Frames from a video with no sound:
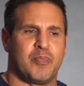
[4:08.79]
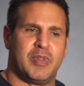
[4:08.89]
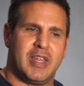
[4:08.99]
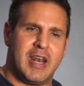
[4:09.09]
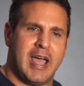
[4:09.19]

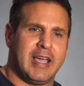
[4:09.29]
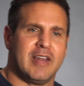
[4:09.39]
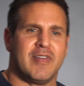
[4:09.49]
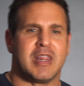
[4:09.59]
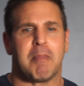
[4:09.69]
the
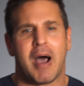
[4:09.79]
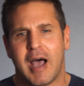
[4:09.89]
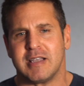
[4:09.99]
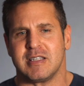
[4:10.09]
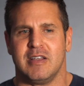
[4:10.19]
negative and the
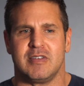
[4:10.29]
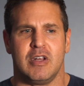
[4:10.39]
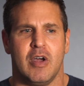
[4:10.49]
positives.